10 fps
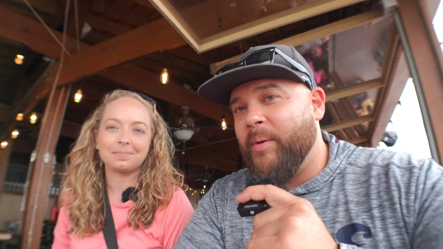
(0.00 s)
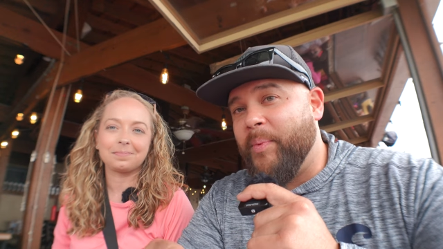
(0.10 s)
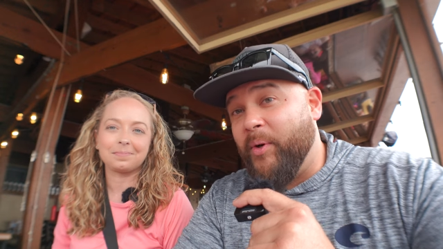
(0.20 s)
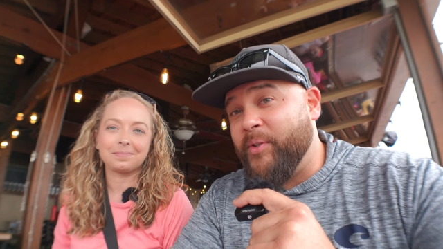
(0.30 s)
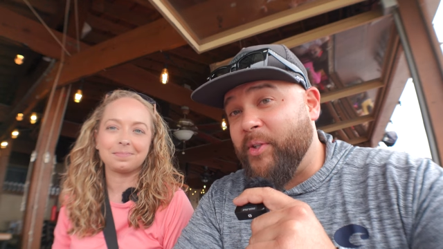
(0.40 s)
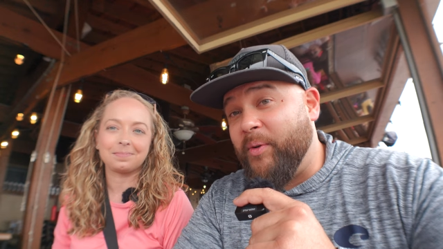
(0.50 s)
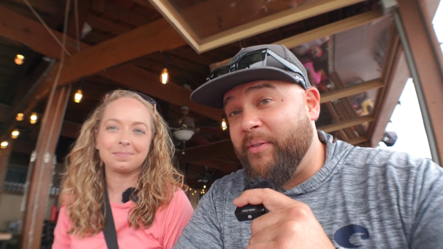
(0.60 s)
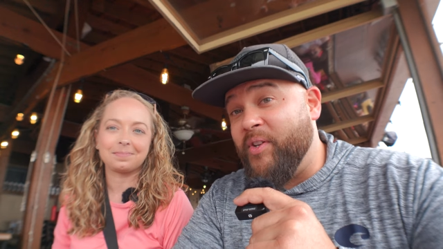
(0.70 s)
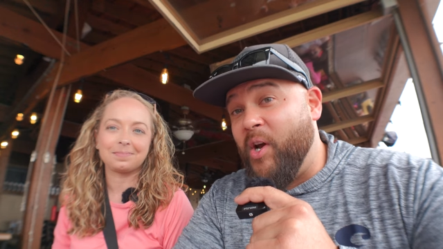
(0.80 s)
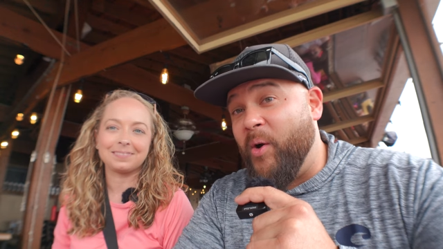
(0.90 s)
Speaker 1: But also
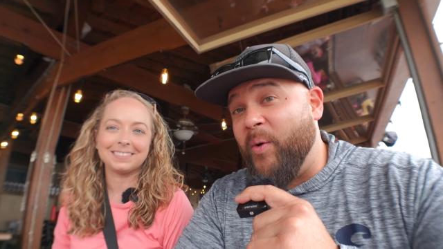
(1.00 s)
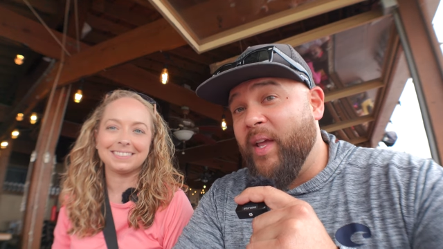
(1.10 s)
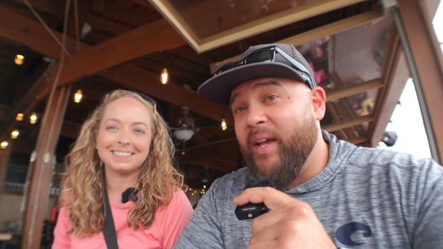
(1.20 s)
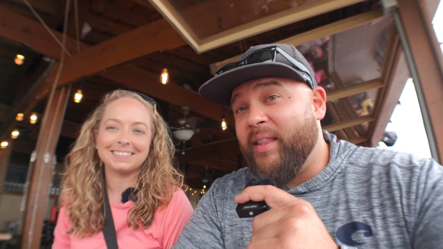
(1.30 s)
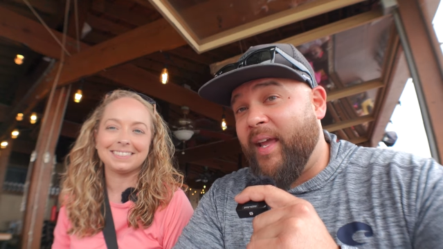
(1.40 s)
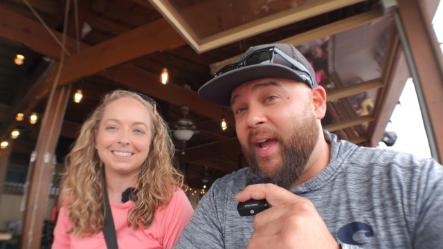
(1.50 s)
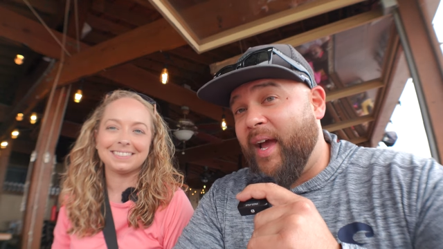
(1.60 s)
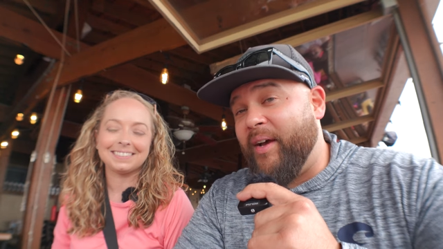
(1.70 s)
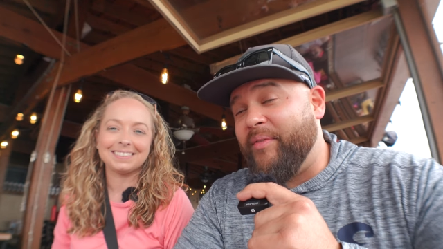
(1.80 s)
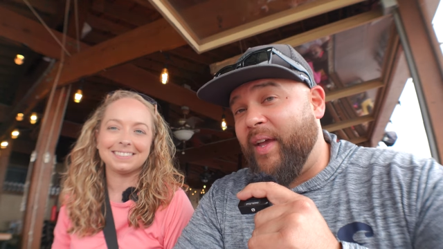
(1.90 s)
of note, they
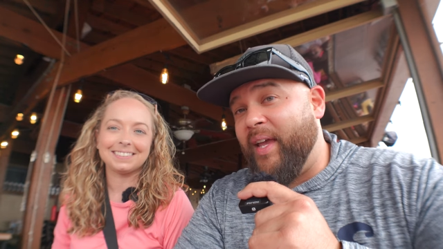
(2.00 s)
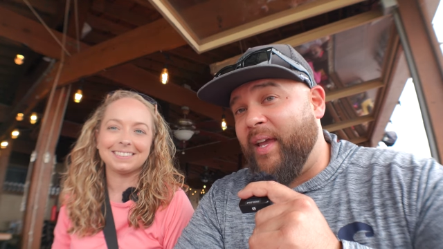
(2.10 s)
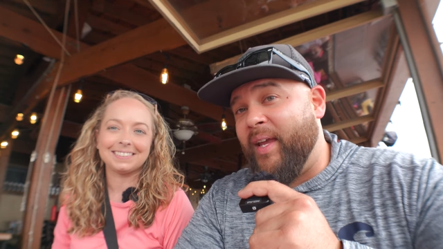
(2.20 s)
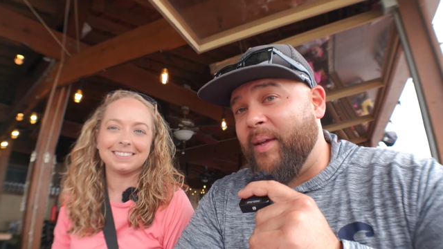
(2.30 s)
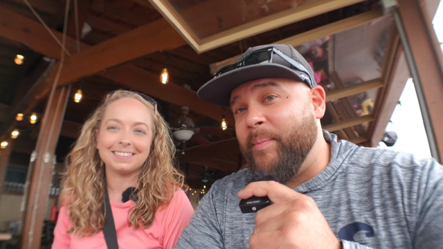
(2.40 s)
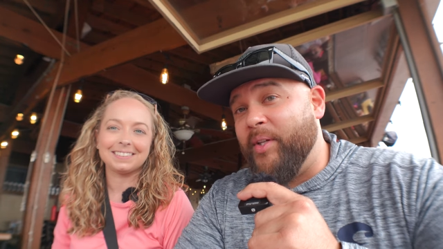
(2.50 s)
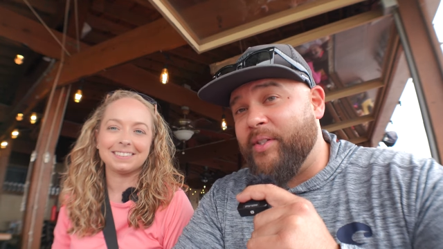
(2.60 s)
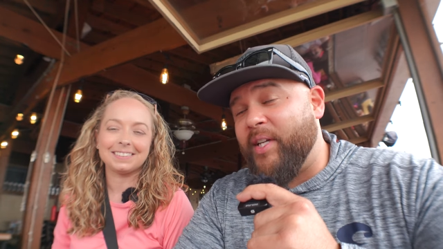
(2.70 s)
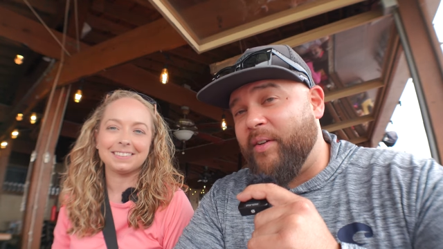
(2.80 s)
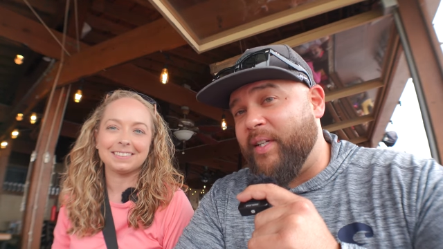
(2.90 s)
have a
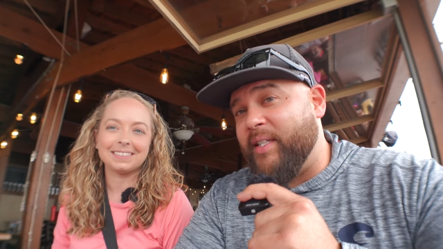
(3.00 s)
military